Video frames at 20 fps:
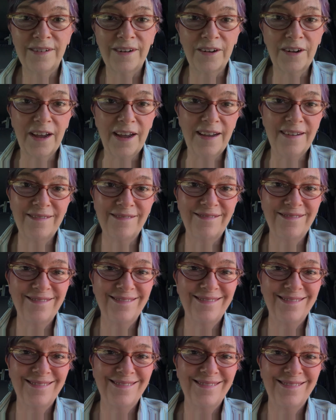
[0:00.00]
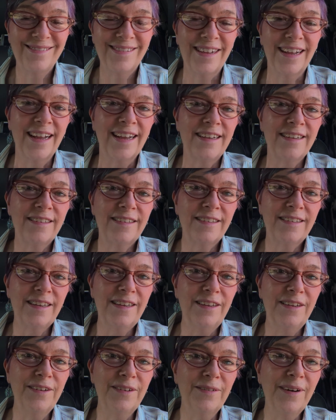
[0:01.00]
Okay, see
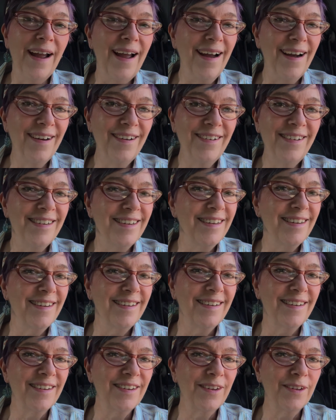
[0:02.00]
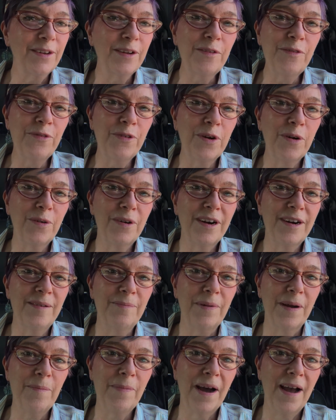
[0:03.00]
you around. Looking forward.
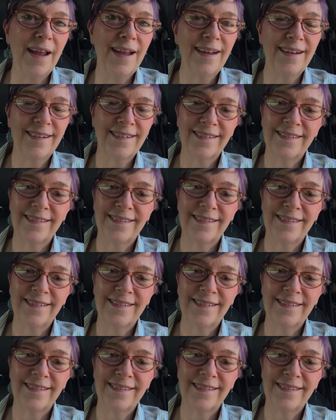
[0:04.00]
Bye-bye.